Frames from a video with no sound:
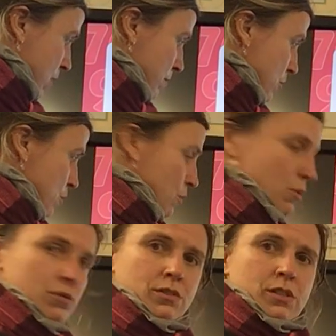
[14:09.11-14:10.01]
one
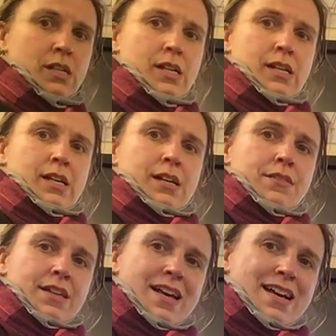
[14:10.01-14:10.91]
more.
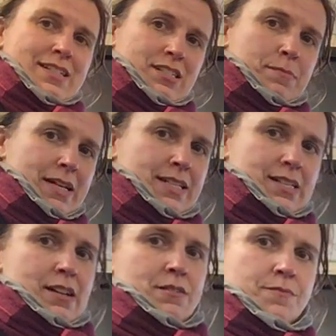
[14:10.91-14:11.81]
That's
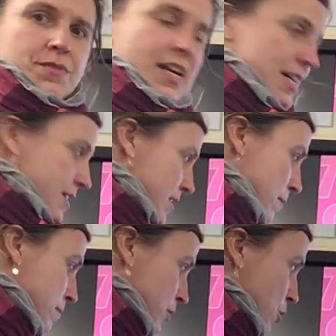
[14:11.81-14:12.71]
better. That's number